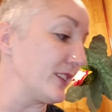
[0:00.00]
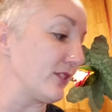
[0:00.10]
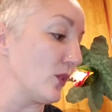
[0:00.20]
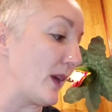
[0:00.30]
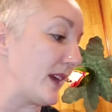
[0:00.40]

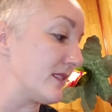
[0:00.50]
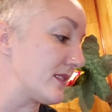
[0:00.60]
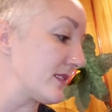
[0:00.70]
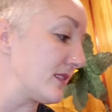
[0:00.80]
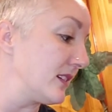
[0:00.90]
different
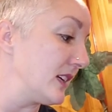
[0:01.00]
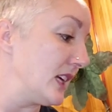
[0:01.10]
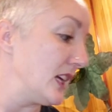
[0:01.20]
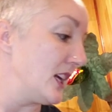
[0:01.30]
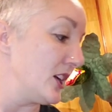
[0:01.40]
ways.
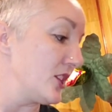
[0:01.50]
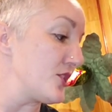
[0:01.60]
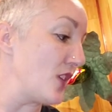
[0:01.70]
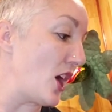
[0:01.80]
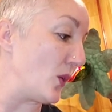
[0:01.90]

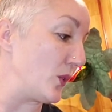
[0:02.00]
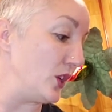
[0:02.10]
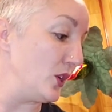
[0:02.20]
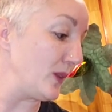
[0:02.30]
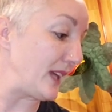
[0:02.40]
So
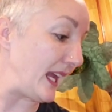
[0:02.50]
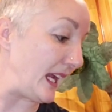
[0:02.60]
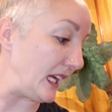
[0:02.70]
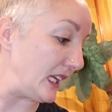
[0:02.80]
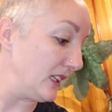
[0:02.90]
you
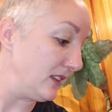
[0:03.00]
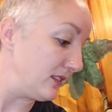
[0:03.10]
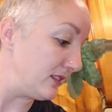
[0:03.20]
can